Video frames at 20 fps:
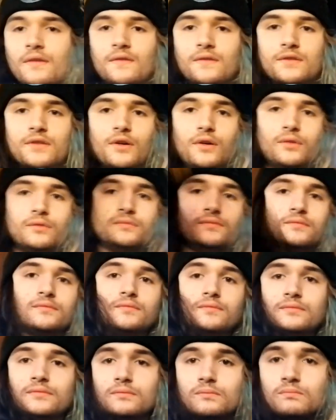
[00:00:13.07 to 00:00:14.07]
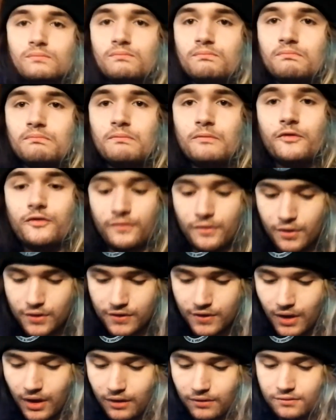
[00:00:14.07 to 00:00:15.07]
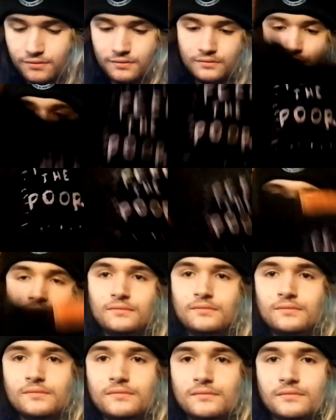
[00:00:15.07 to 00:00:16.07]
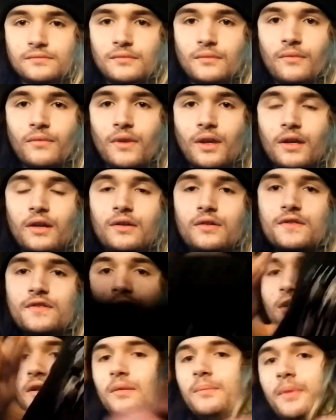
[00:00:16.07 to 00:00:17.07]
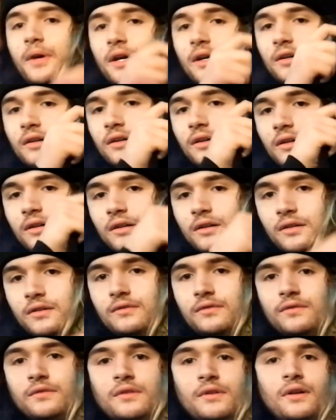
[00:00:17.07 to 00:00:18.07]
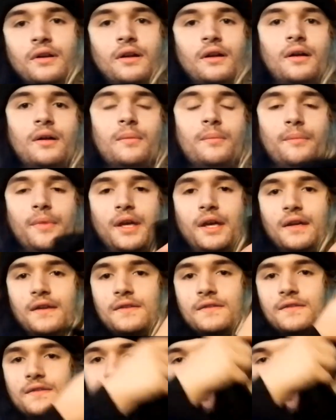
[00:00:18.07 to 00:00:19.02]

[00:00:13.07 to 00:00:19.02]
So first off, here's a pair of pants